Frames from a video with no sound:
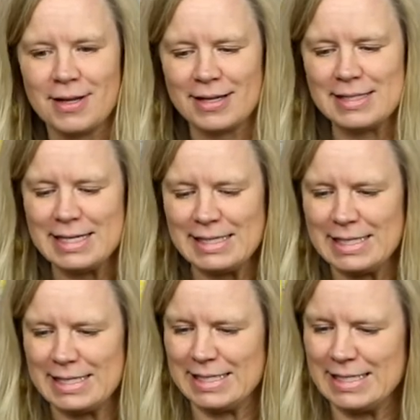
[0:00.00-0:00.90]
that it's
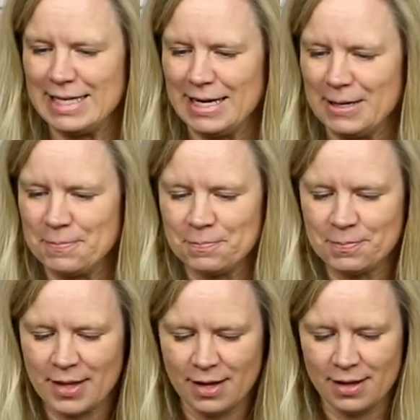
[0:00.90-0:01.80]
easy to see.
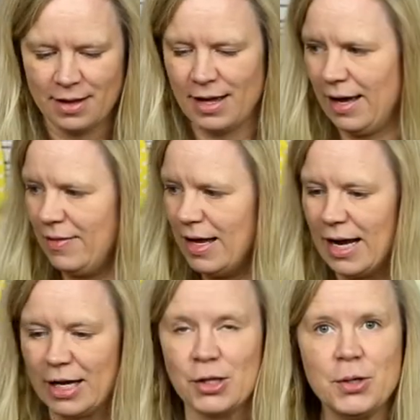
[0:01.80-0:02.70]
And then
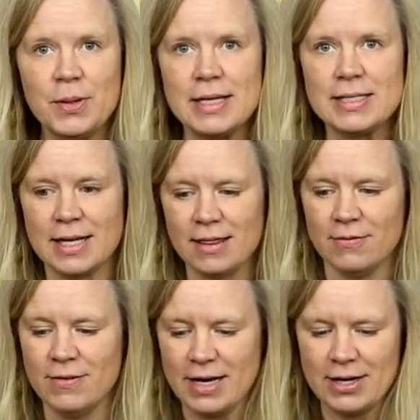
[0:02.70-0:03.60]
I glue it the
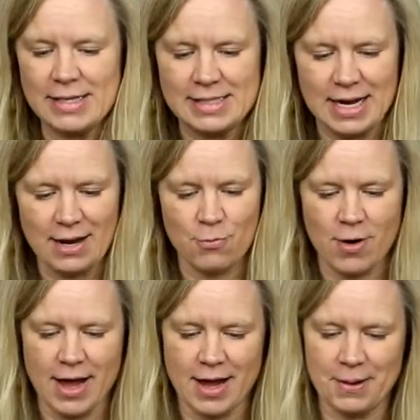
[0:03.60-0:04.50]
very same
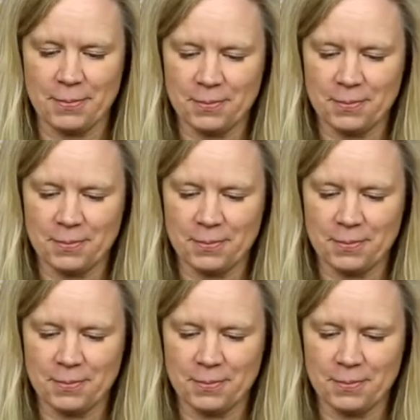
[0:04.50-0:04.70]
way.